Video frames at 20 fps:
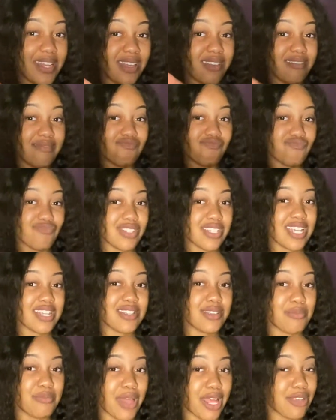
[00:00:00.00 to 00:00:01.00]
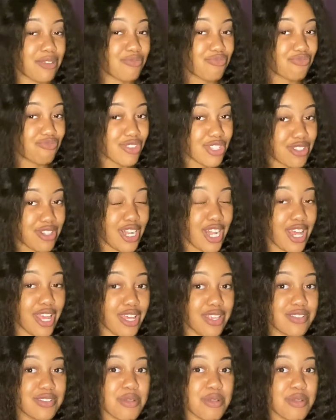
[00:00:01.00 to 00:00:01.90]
to say something like slick.